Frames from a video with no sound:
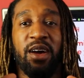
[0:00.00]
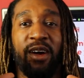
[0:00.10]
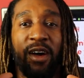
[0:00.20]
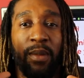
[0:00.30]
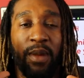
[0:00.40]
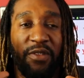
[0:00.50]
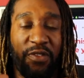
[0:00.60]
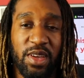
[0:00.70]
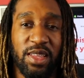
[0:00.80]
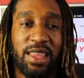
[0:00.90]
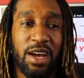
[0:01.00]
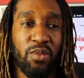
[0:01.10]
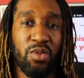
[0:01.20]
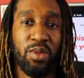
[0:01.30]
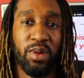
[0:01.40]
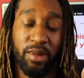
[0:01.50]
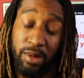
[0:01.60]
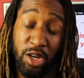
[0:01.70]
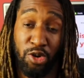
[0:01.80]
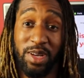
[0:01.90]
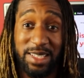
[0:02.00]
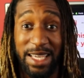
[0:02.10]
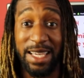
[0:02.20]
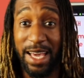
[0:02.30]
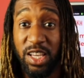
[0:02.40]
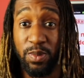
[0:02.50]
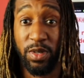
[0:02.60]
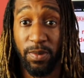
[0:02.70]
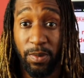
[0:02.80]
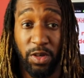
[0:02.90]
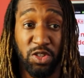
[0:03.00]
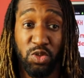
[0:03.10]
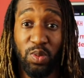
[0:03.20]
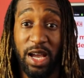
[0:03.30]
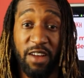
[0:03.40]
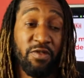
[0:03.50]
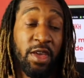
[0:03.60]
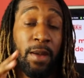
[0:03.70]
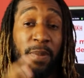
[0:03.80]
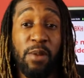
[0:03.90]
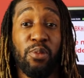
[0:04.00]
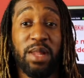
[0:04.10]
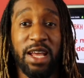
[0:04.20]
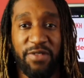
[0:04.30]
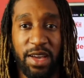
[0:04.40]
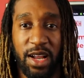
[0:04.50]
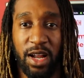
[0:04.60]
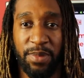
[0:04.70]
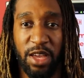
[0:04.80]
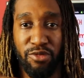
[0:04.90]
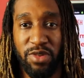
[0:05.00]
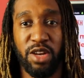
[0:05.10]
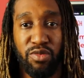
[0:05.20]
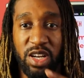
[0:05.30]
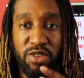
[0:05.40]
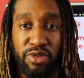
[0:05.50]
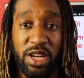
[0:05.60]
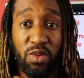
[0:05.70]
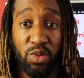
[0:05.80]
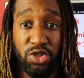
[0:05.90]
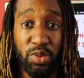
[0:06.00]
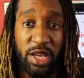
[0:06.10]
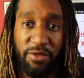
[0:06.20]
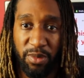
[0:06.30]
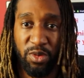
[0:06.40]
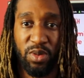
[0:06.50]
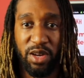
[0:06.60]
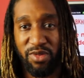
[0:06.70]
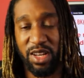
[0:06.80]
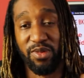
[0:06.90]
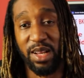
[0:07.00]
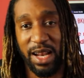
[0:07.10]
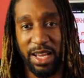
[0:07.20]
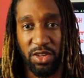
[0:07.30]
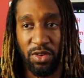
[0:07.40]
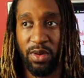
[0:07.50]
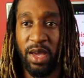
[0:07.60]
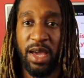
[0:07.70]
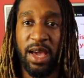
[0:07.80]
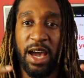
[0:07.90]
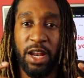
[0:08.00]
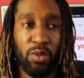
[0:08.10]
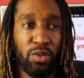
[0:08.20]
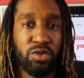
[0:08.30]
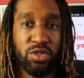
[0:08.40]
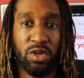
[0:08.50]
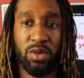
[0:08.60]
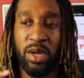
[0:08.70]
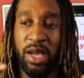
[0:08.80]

I think that will increase engagement because you will have people in that fan club that really want to hear from you and really like you, and it will also